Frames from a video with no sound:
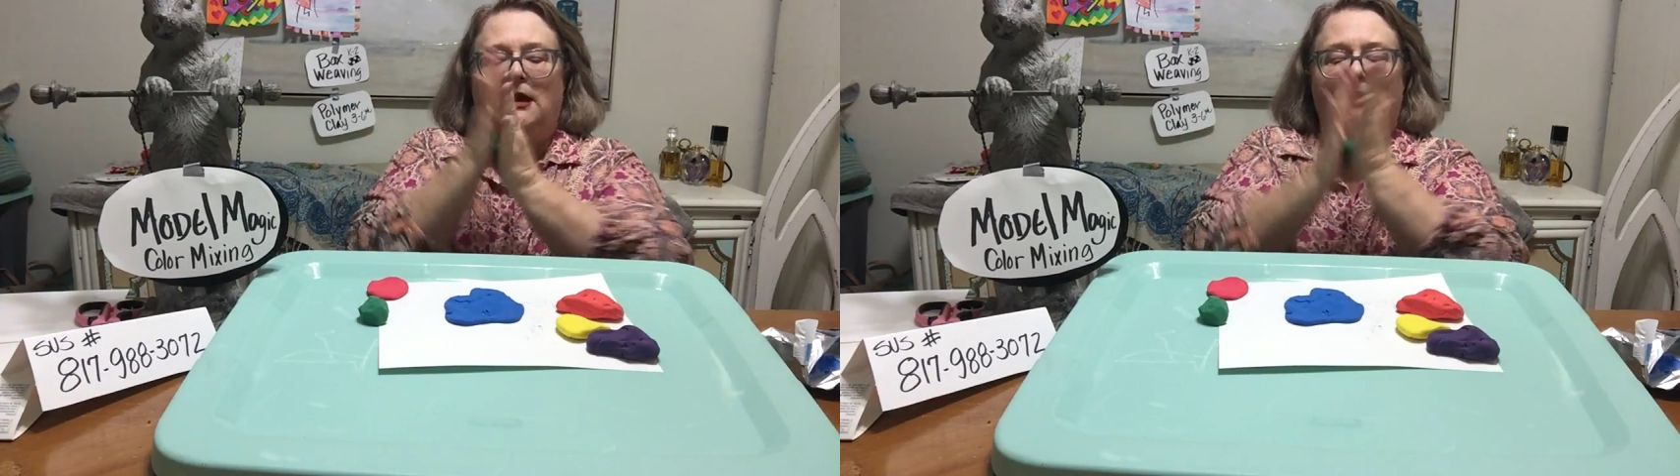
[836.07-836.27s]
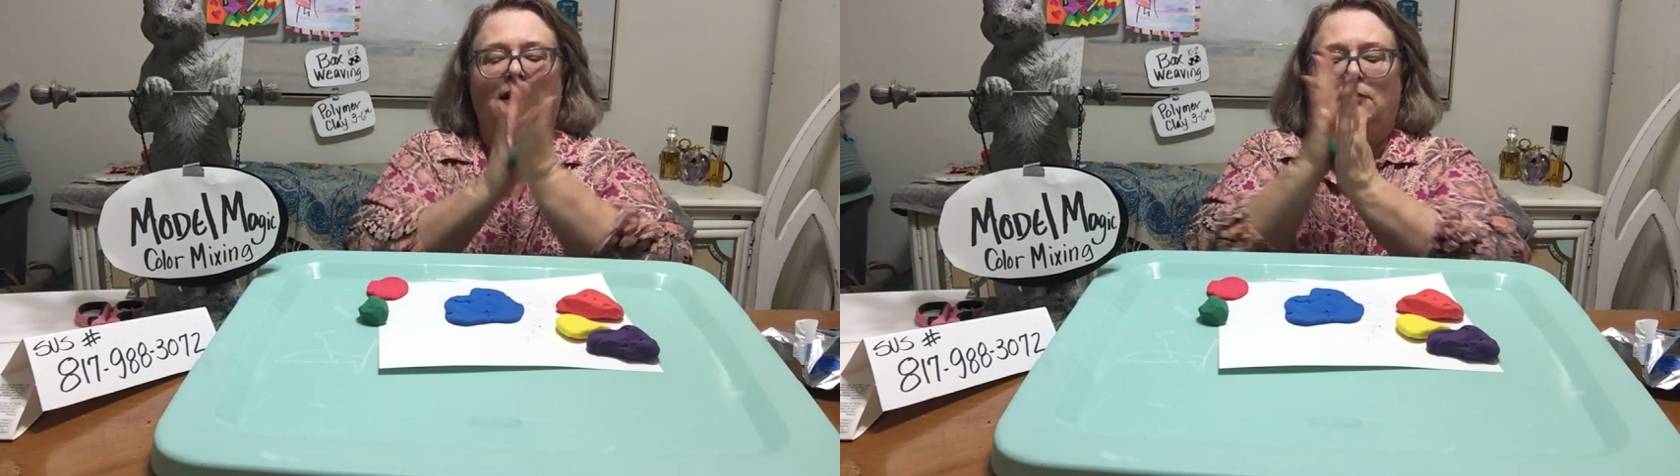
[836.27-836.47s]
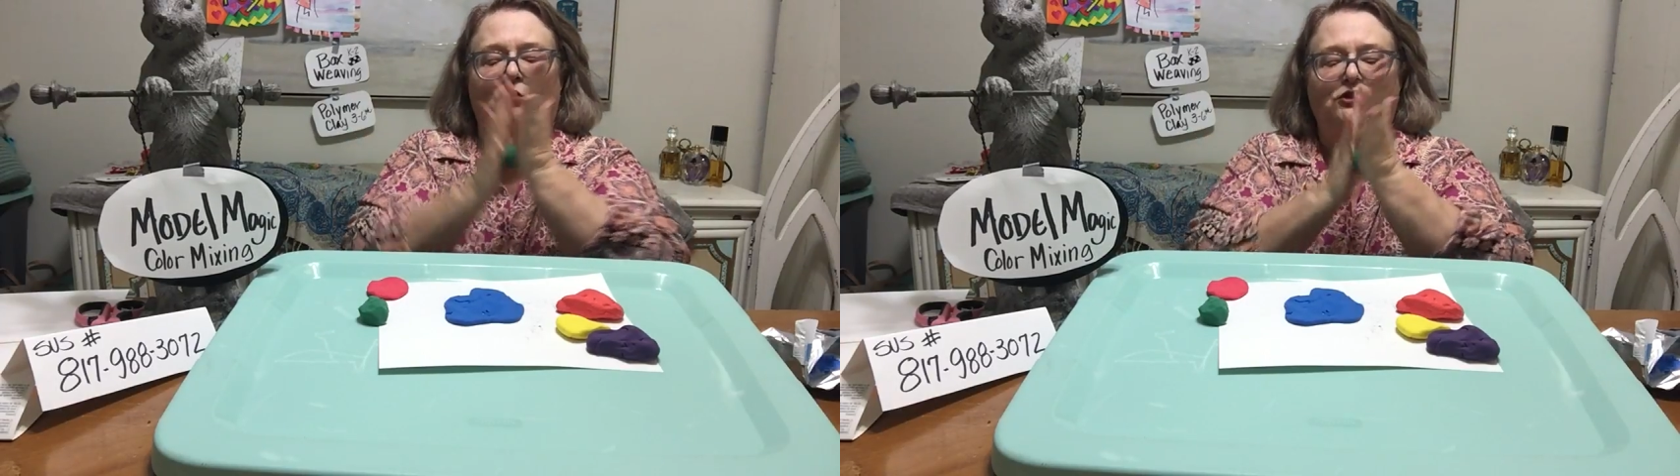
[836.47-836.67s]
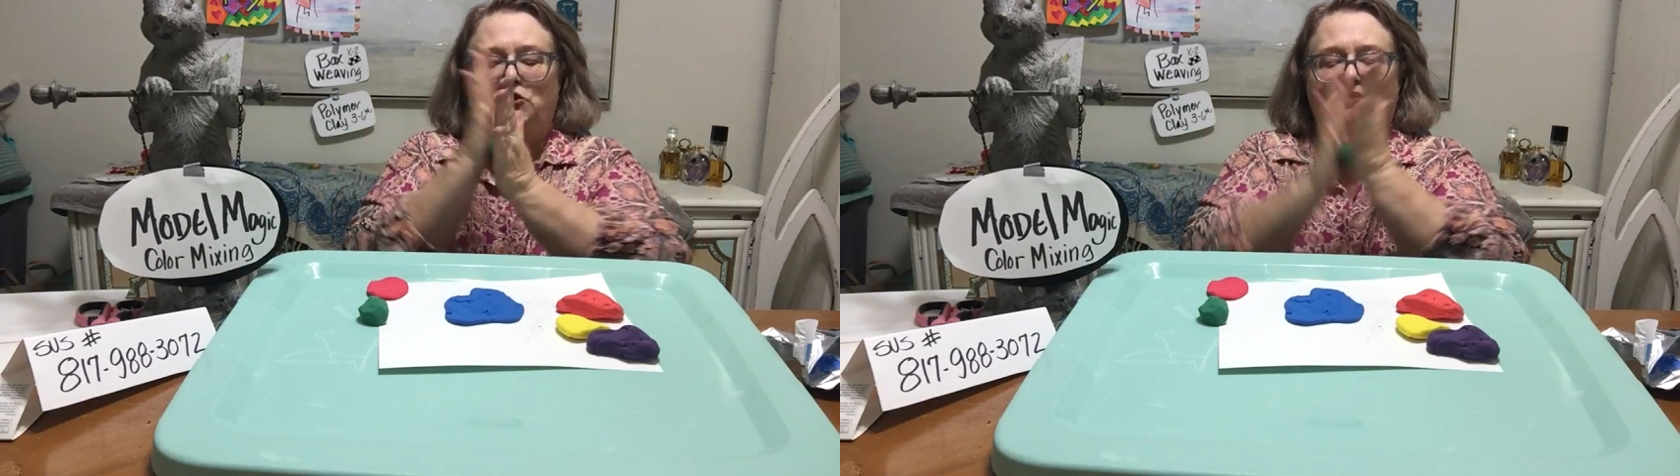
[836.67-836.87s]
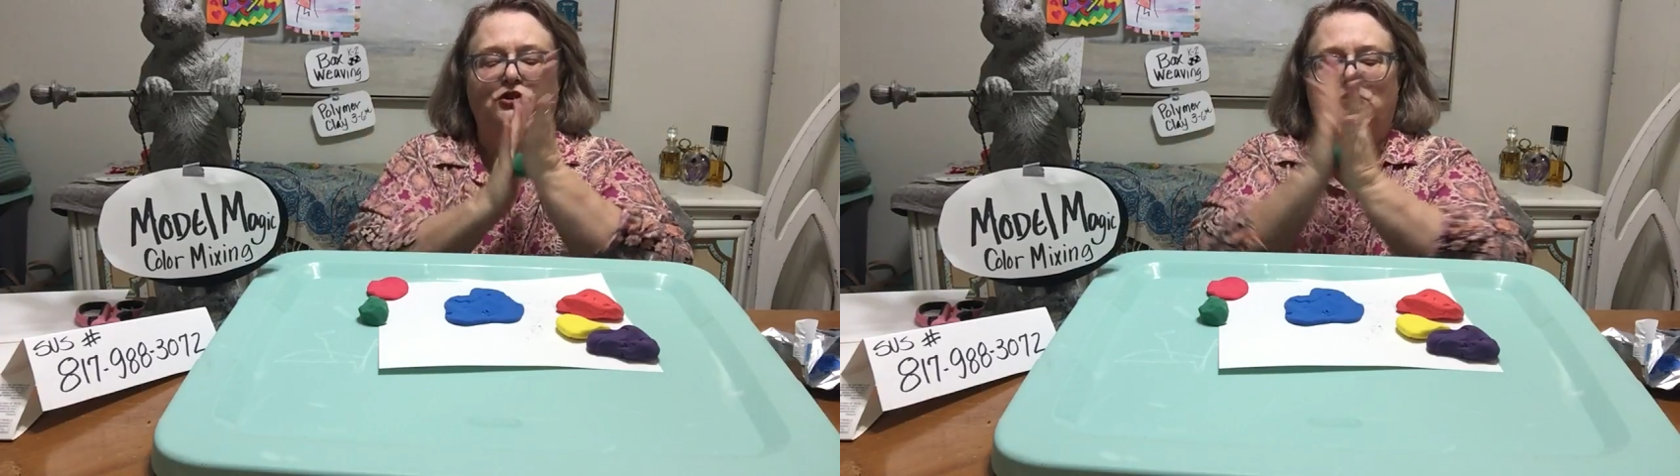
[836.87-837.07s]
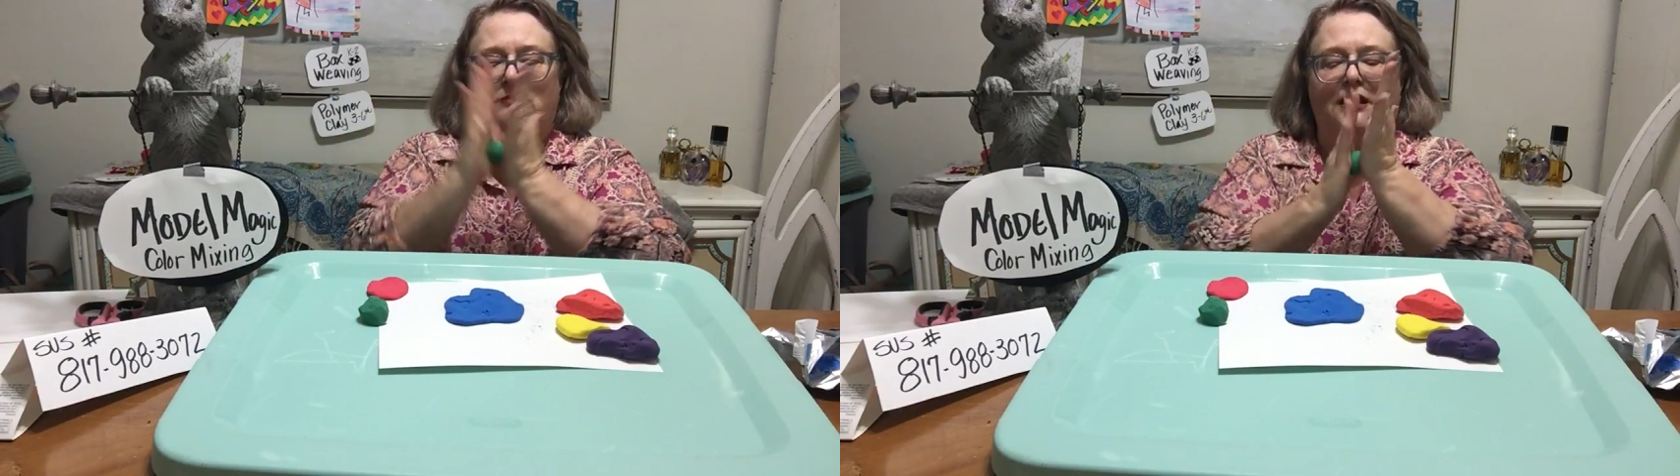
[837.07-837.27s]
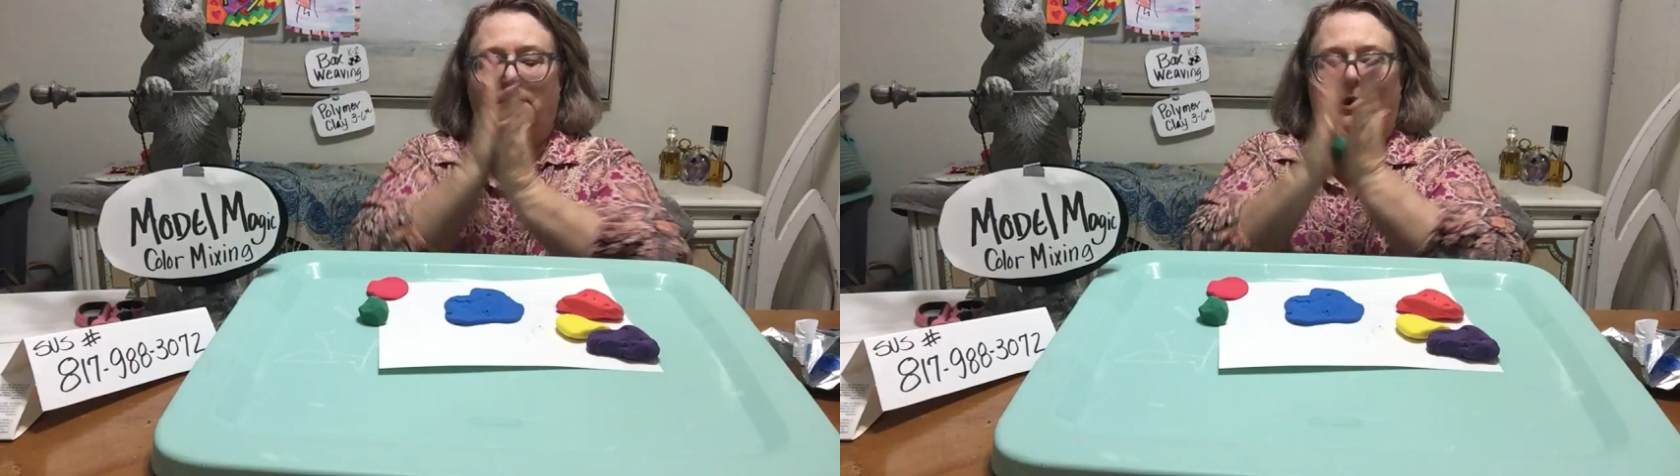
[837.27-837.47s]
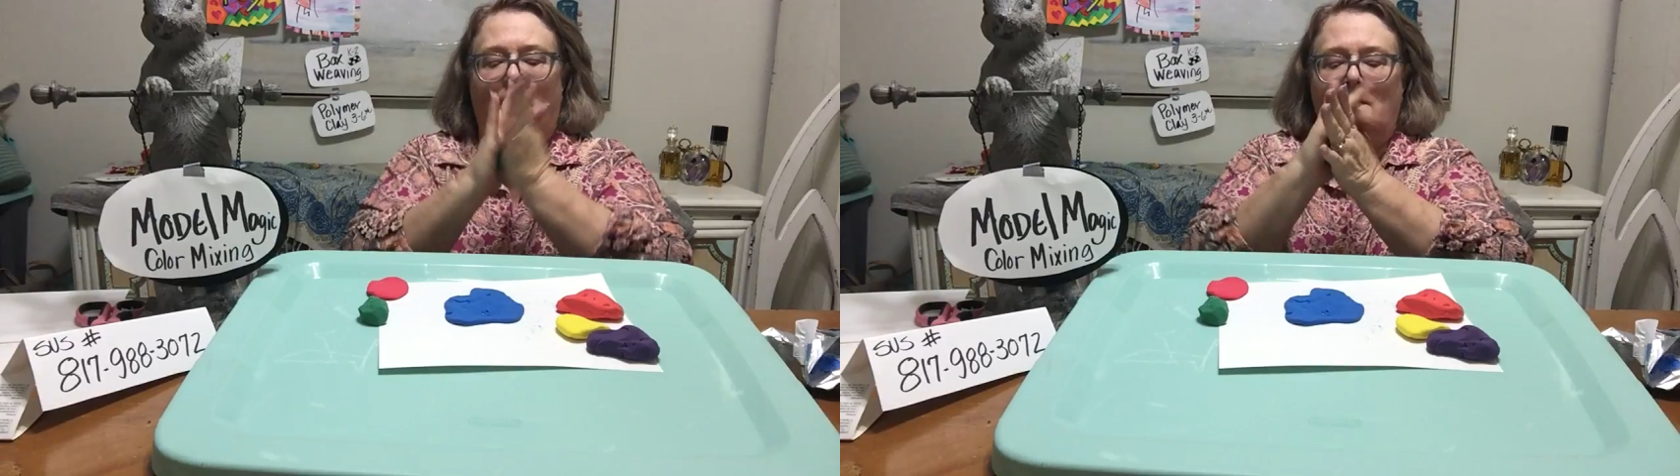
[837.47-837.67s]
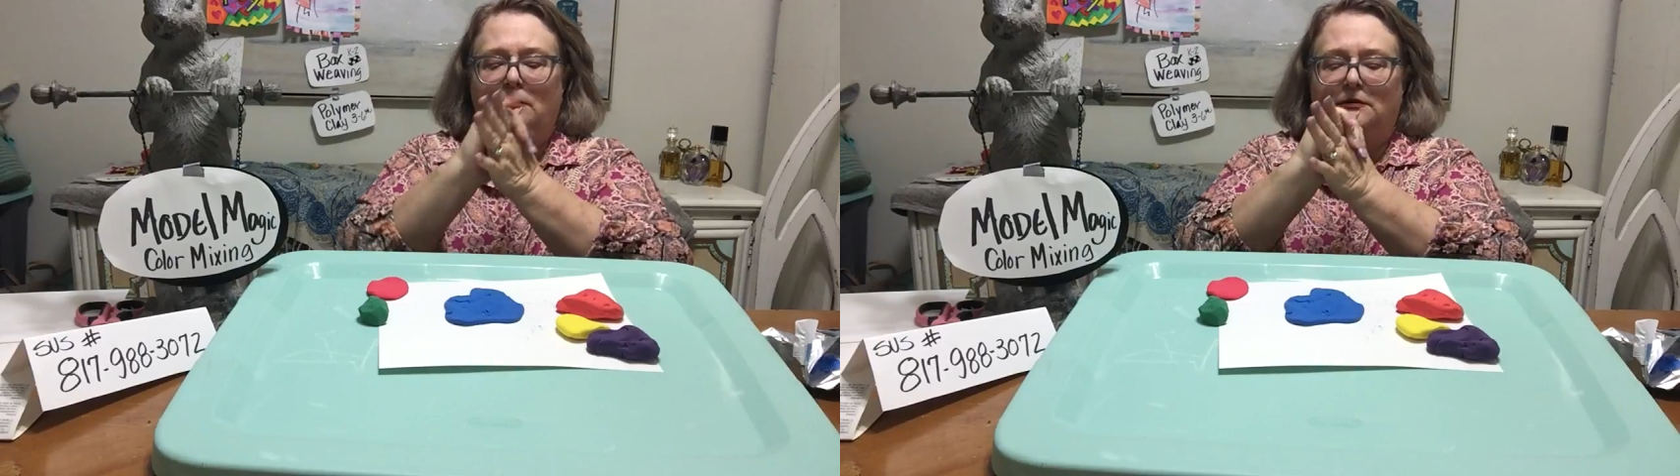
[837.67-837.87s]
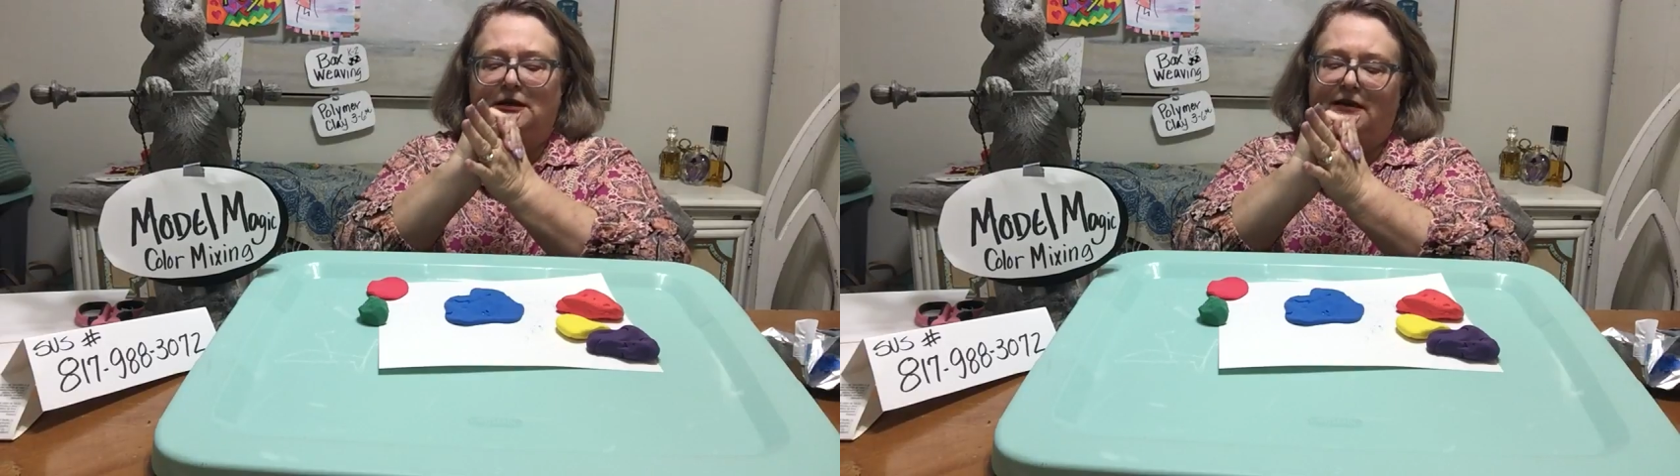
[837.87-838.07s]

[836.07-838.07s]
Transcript: And I want you to make a ball